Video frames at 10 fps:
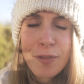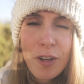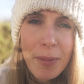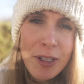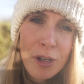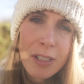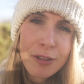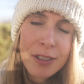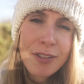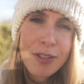I've got my trolley
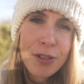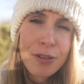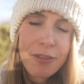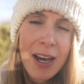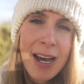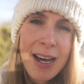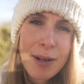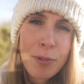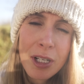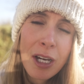full of stuff
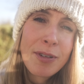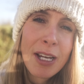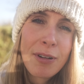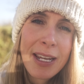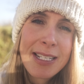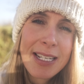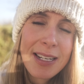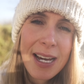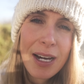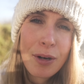and I'm going to go and donate it
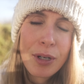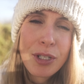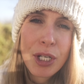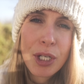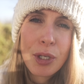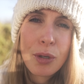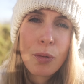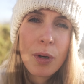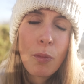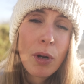now
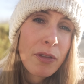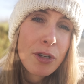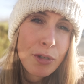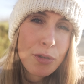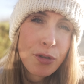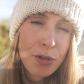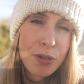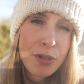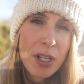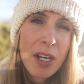to one of the Trussell
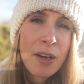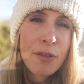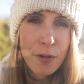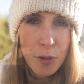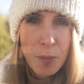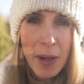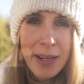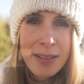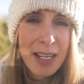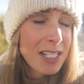Trust food
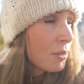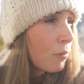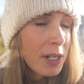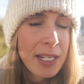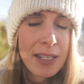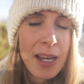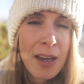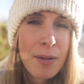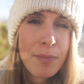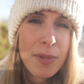banks, actually the one in
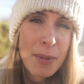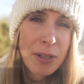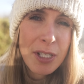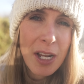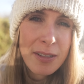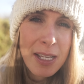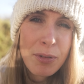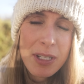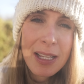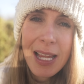um, the Middleton Arndale,
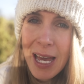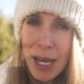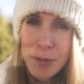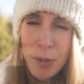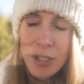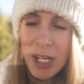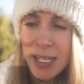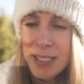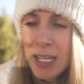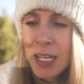which is the Lighthouse Project.